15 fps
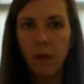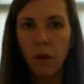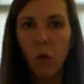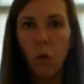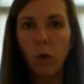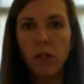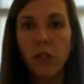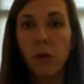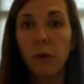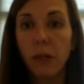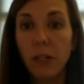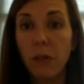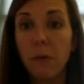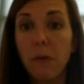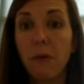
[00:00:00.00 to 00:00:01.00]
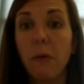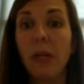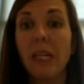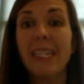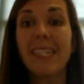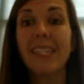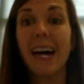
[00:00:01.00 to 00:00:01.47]
What's the relationship
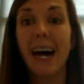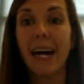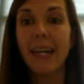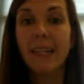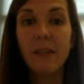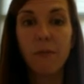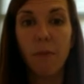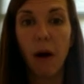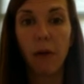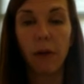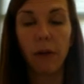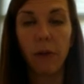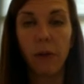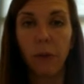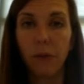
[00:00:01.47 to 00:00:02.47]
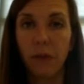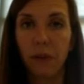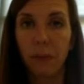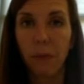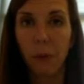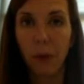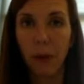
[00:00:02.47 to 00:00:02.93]
between size of molecules and their
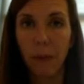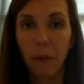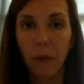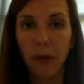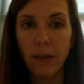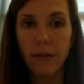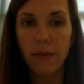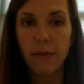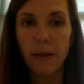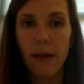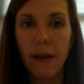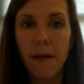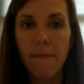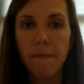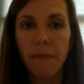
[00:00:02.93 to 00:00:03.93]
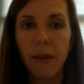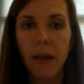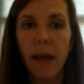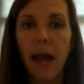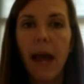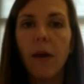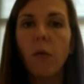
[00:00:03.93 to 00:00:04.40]
boiling points?
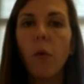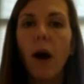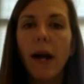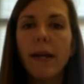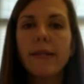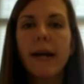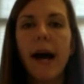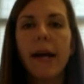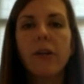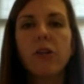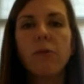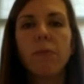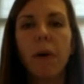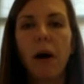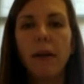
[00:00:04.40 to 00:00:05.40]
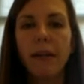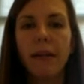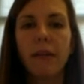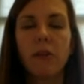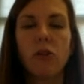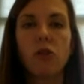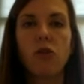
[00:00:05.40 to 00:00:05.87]
And why is hydrogen bonding
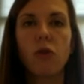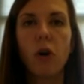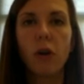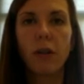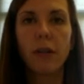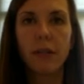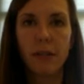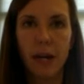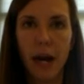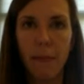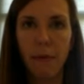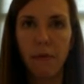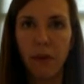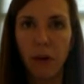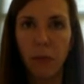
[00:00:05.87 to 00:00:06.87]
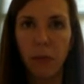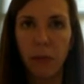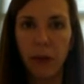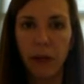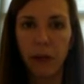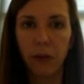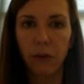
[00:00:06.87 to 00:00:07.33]
the strongest type of
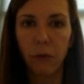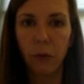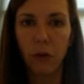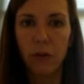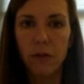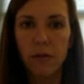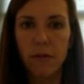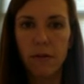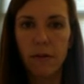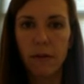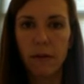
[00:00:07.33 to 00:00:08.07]
intermolecular force?